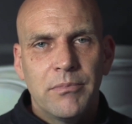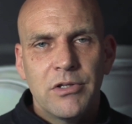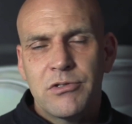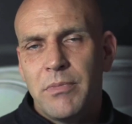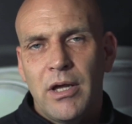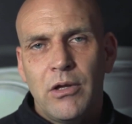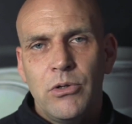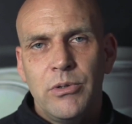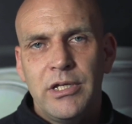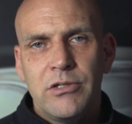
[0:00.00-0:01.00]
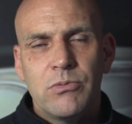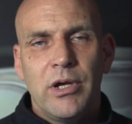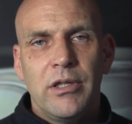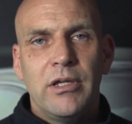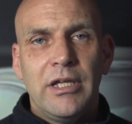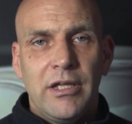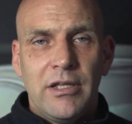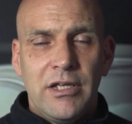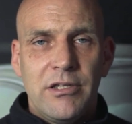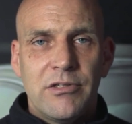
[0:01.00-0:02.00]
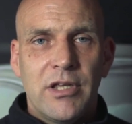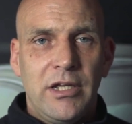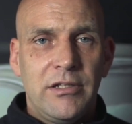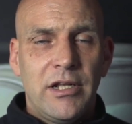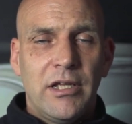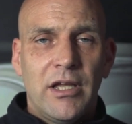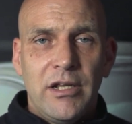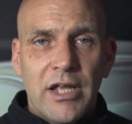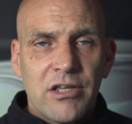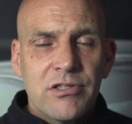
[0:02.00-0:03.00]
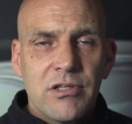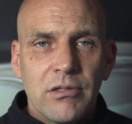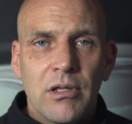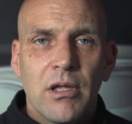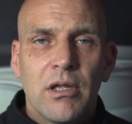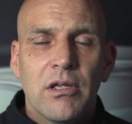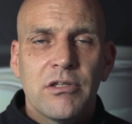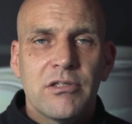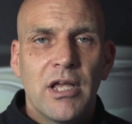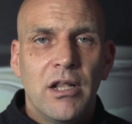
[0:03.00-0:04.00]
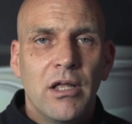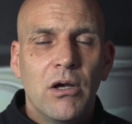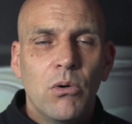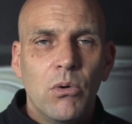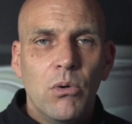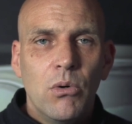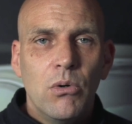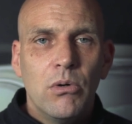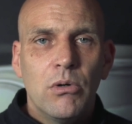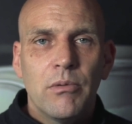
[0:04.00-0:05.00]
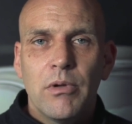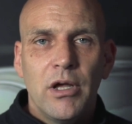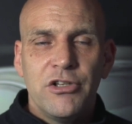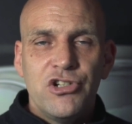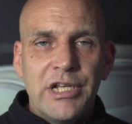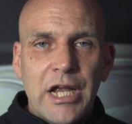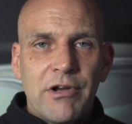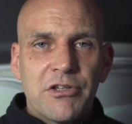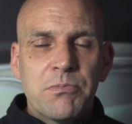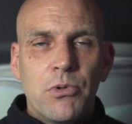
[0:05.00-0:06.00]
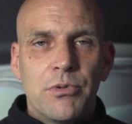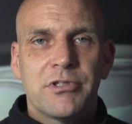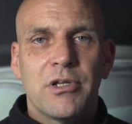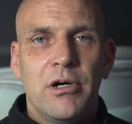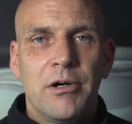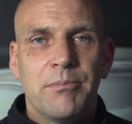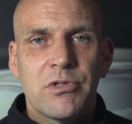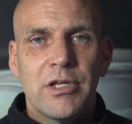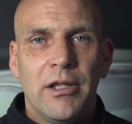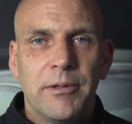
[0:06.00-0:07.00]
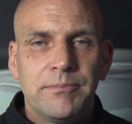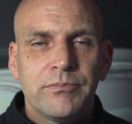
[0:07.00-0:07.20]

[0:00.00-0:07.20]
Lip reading: doesn't matter who it is, whether it is a dedicated Aston seller or a generic sports car seller,